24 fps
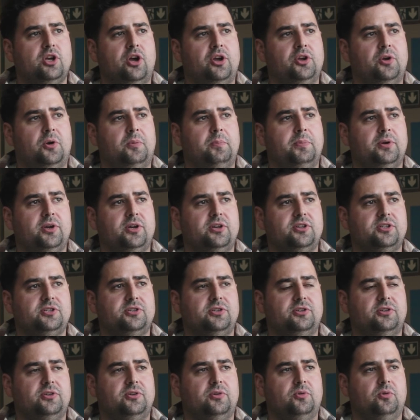a young
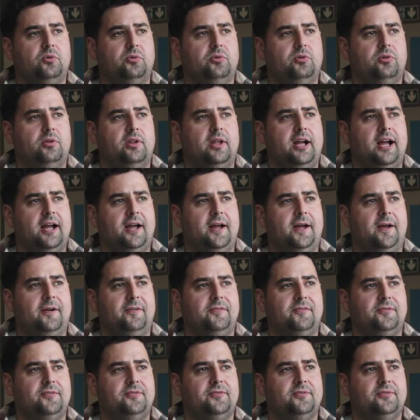person will have